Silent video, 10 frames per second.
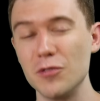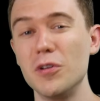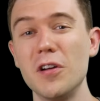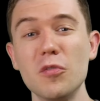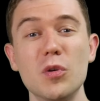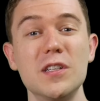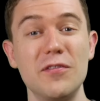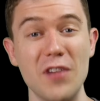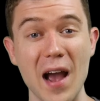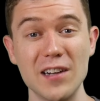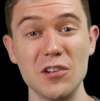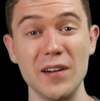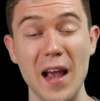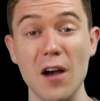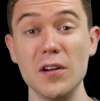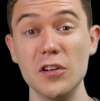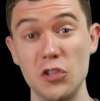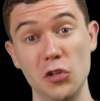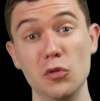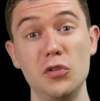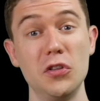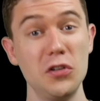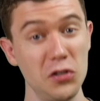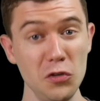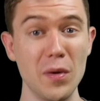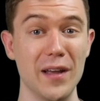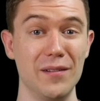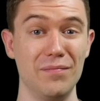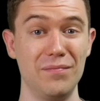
or in other words, factoring out a 2 to the 2n.